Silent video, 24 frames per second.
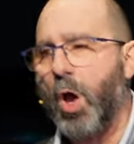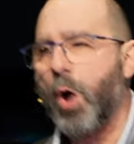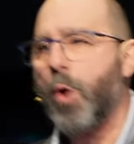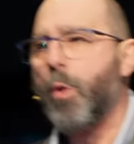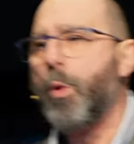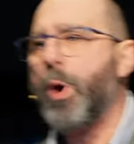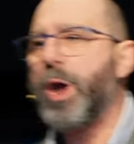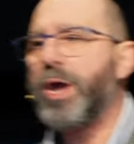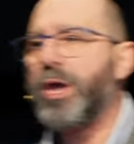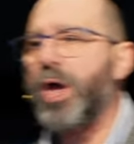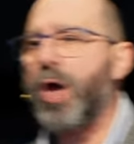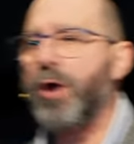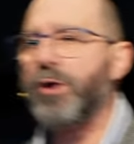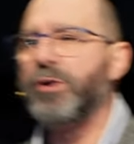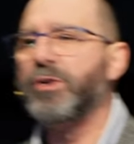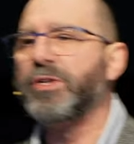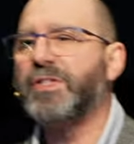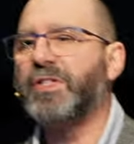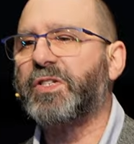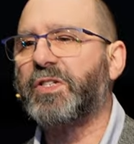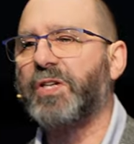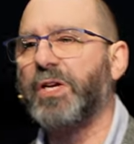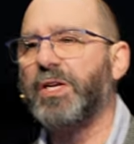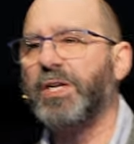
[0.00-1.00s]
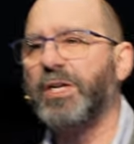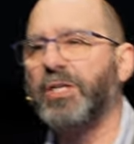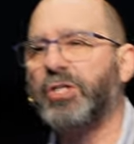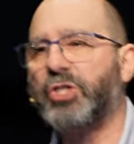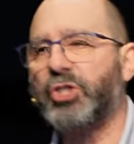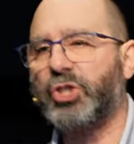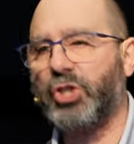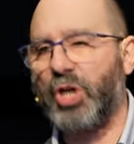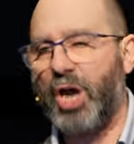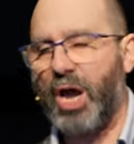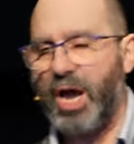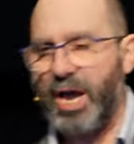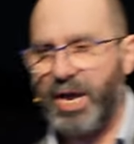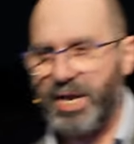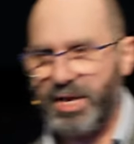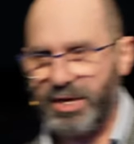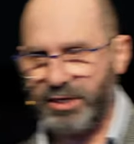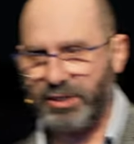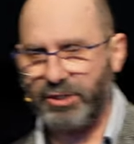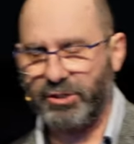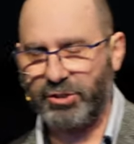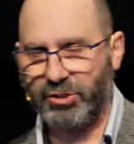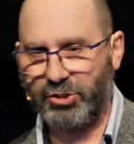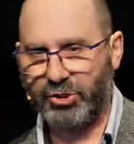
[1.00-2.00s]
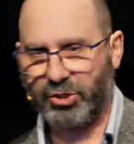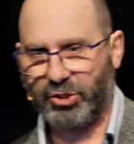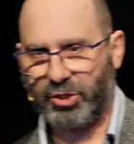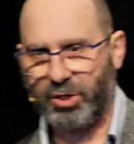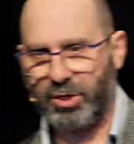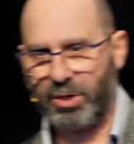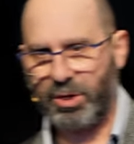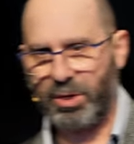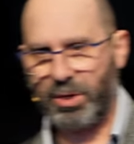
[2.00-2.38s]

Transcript: we're going to see a change